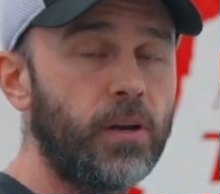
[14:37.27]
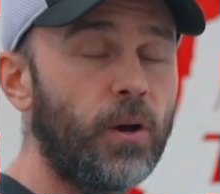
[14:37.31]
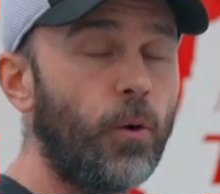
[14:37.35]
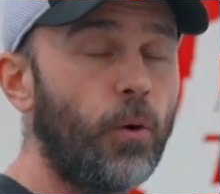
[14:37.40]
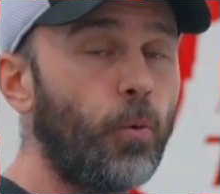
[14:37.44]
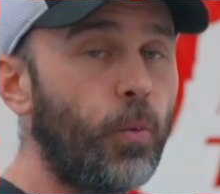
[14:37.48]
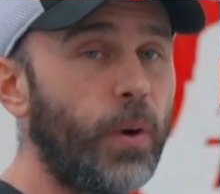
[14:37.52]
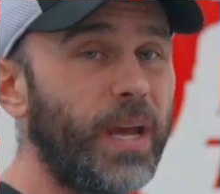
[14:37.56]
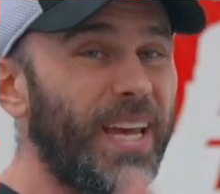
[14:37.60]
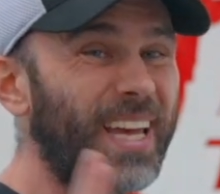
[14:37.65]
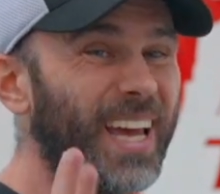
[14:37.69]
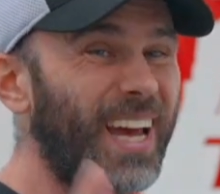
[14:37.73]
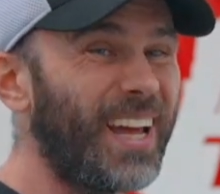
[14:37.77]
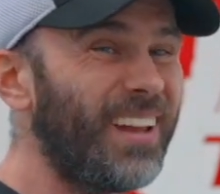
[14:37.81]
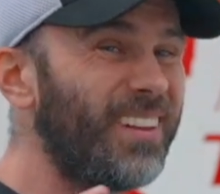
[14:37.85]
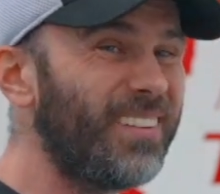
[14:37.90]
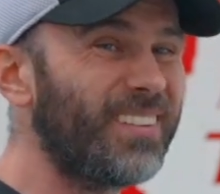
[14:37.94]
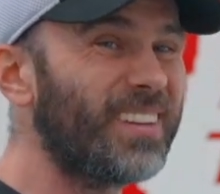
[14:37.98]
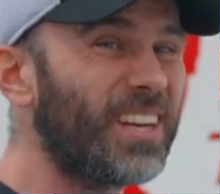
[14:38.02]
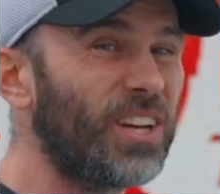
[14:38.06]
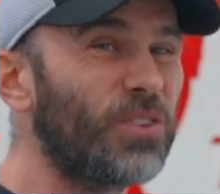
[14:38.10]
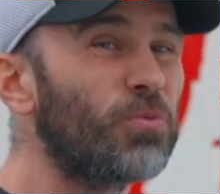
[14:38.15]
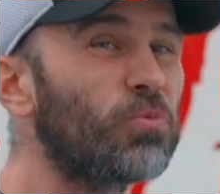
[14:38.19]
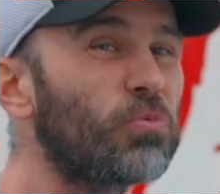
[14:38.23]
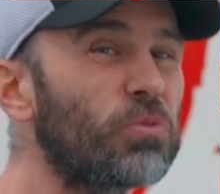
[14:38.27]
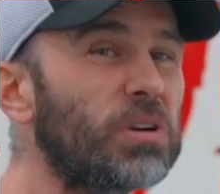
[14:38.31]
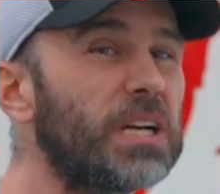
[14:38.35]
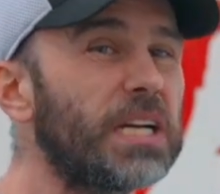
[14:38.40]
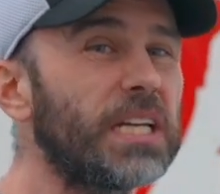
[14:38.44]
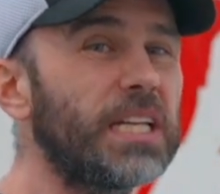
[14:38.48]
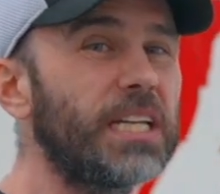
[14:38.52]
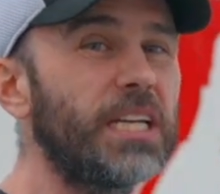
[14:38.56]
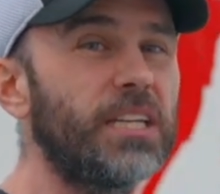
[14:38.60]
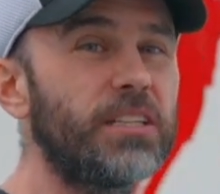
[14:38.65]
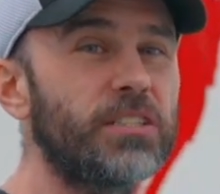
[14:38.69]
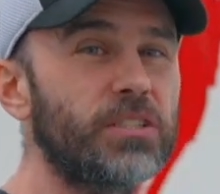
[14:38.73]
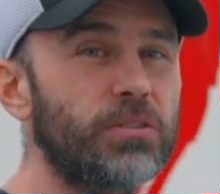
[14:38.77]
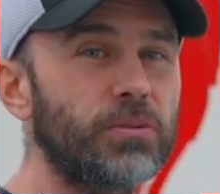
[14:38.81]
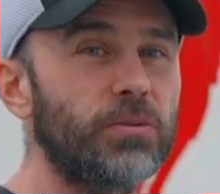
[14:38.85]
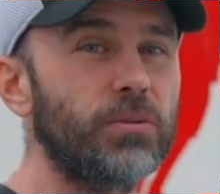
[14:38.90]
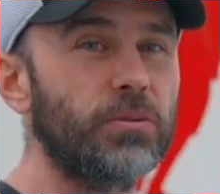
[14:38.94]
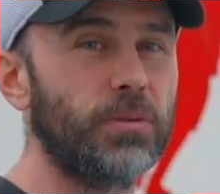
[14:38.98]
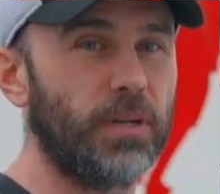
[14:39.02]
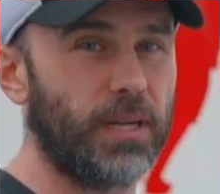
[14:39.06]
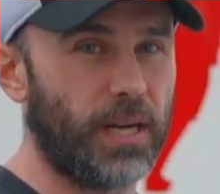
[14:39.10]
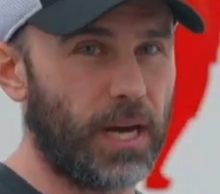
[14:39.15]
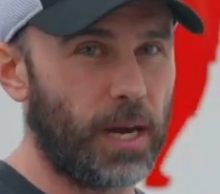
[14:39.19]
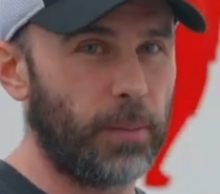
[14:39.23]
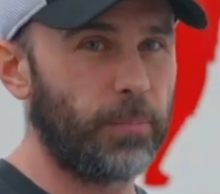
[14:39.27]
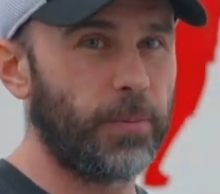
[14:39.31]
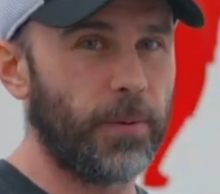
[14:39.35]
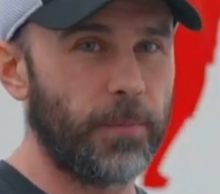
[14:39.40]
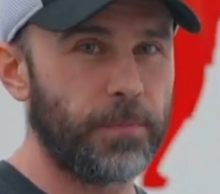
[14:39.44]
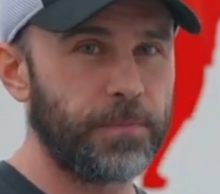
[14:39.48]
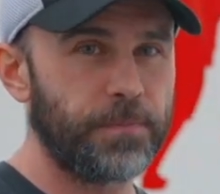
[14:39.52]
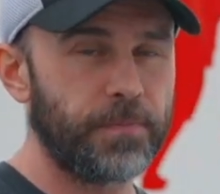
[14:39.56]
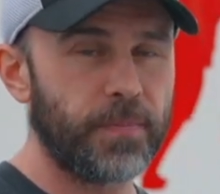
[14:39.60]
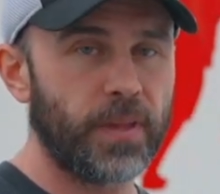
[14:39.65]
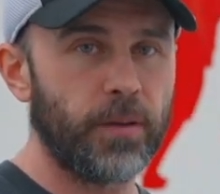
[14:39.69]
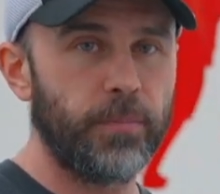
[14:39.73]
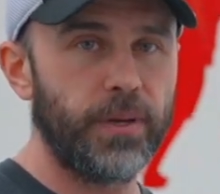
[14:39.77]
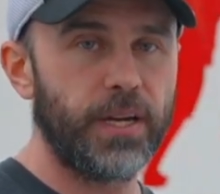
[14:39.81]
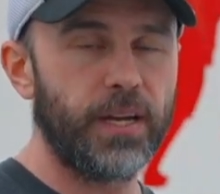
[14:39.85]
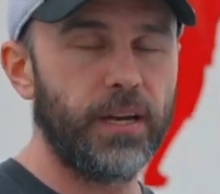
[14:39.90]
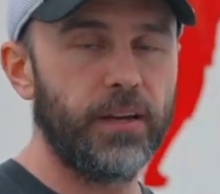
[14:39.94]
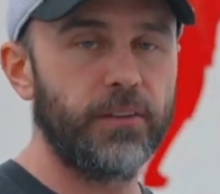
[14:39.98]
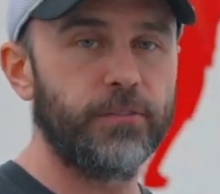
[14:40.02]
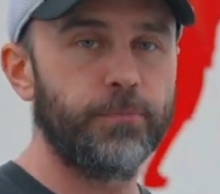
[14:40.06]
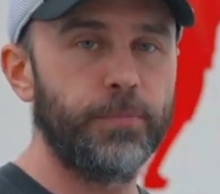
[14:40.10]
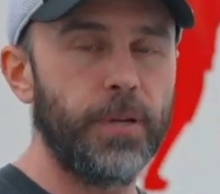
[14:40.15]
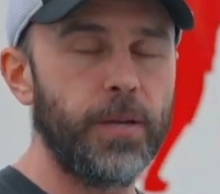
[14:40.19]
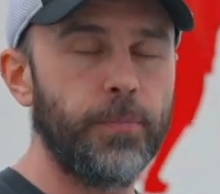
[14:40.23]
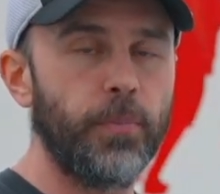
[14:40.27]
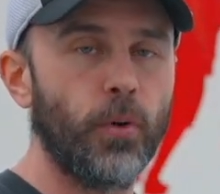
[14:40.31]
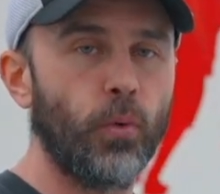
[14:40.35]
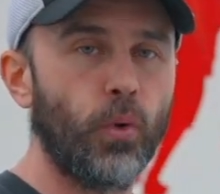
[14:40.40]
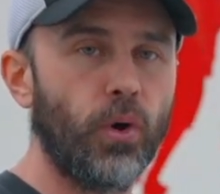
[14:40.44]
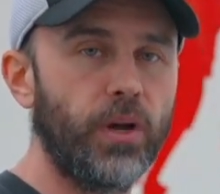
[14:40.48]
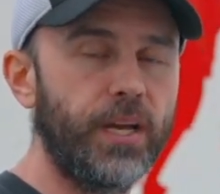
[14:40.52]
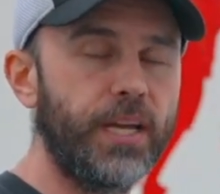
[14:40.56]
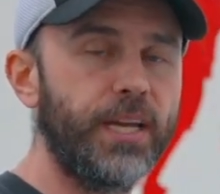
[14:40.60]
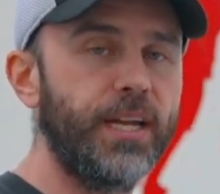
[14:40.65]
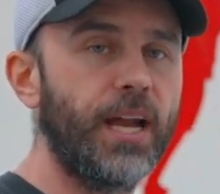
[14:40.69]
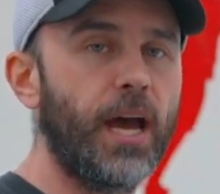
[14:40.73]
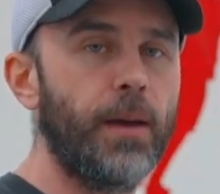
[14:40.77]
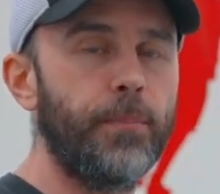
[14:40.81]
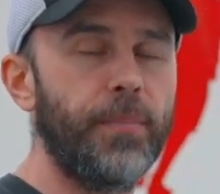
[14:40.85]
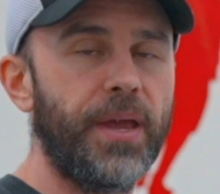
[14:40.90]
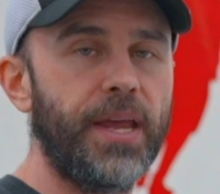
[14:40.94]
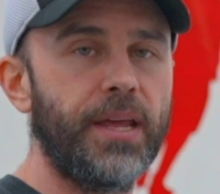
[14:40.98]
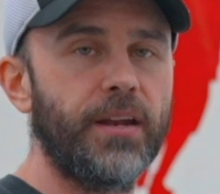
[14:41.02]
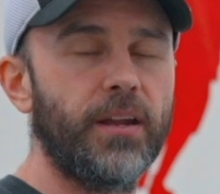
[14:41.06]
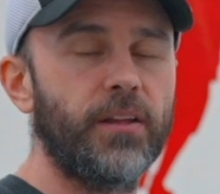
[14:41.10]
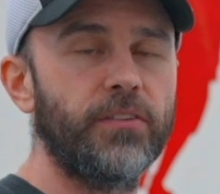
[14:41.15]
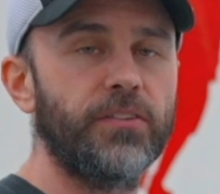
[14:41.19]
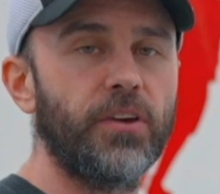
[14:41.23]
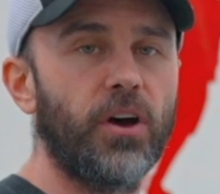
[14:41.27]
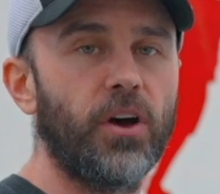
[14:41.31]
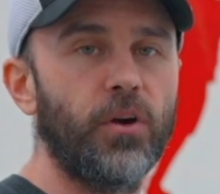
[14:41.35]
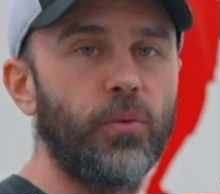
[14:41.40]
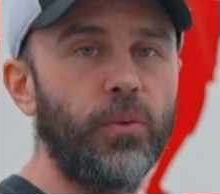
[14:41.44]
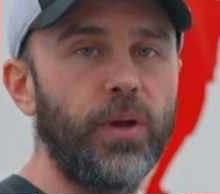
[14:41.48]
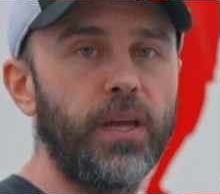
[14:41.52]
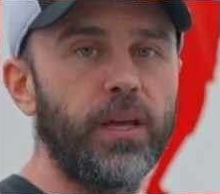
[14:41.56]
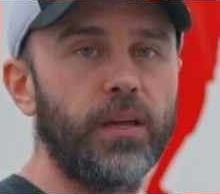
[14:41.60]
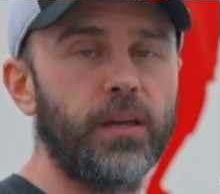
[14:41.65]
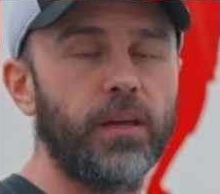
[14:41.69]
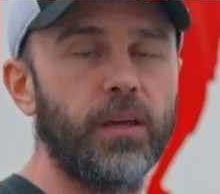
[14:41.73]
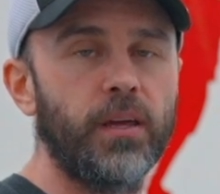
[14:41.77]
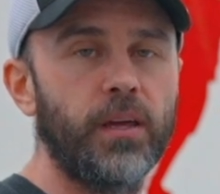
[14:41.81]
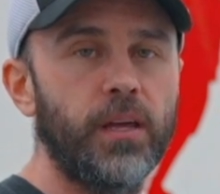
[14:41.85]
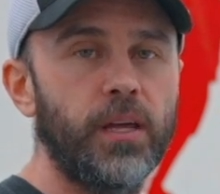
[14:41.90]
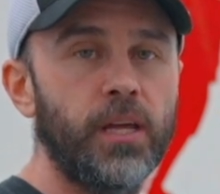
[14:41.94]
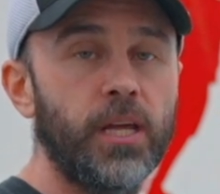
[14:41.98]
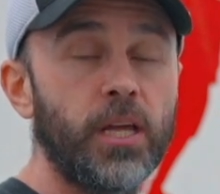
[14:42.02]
weekends can really screw it up, because people will eat at maintenance all week,